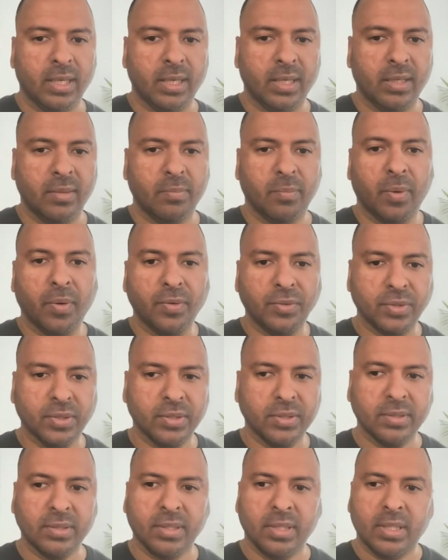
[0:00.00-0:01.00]
in
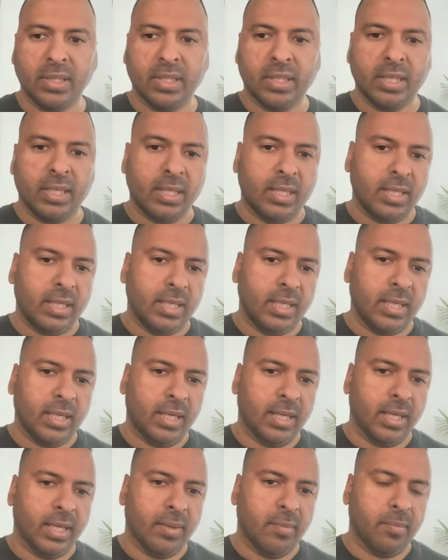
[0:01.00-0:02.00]
person.
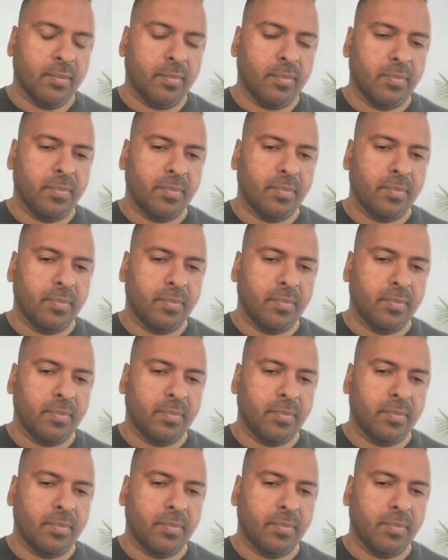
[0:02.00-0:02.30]
Um,